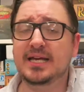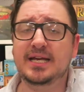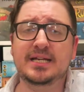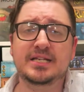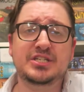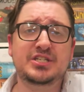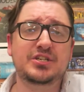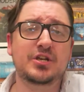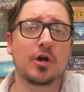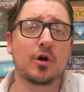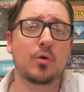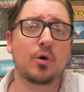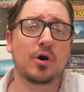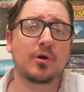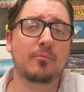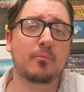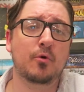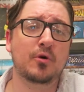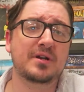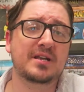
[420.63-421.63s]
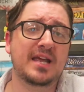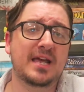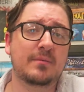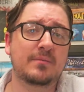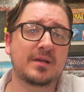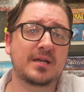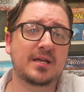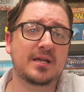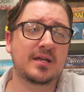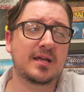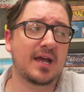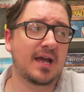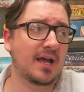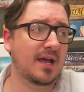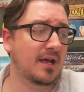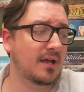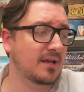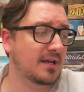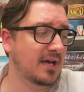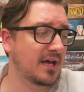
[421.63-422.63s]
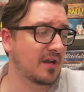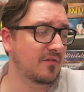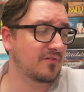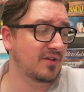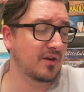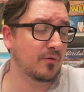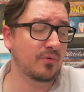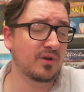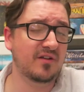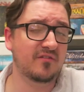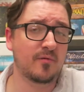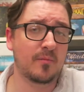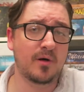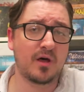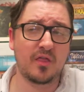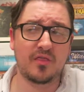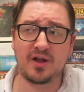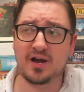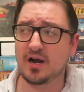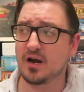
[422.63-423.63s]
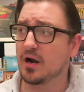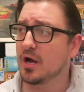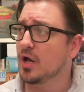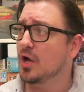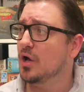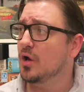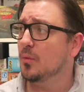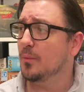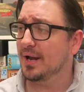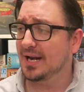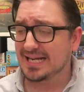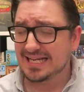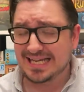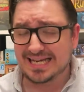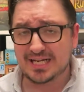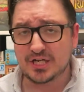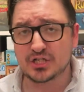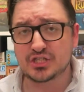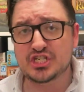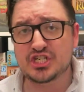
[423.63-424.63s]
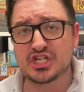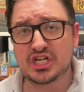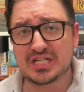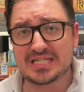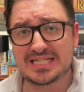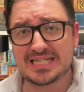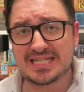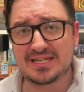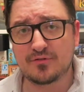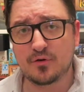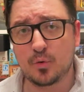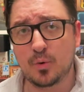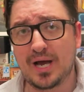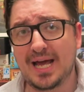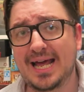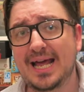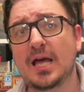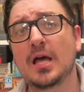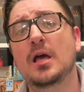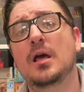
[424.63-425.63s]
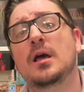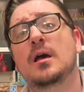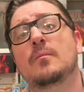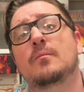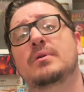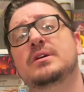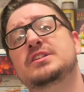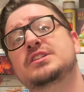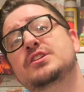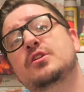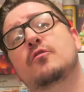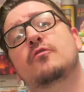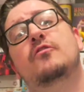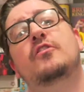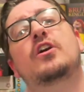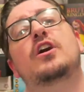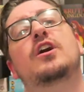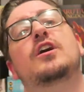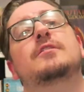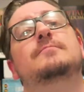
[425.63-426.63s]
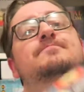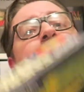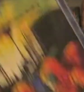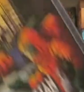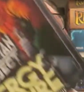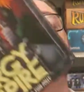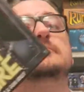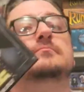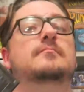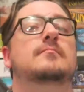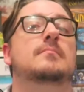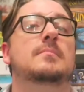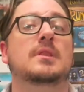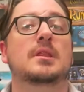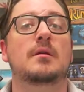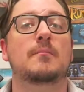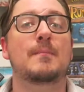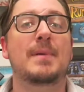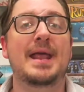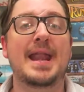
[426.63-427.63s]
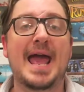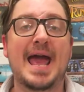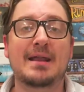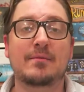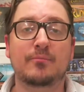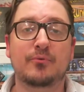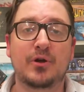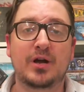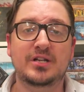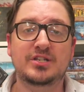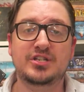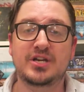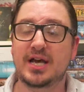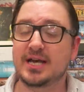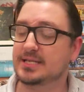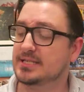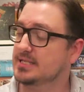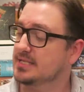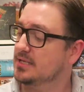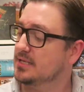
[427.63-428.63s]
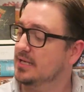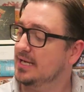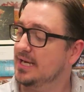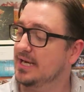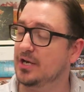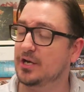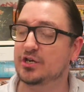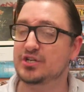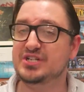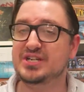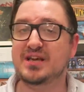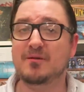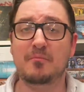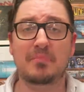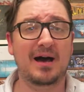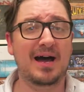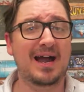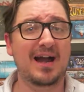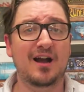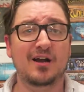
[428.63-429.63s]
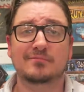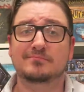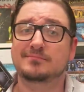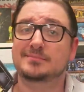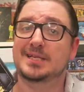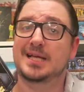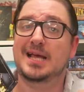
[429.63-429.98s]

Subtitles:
gonna go on Board Game Geek and kind of get rid of them all there when I get a good chunk to give away. But so far, Manhattan Project, Energy Empire,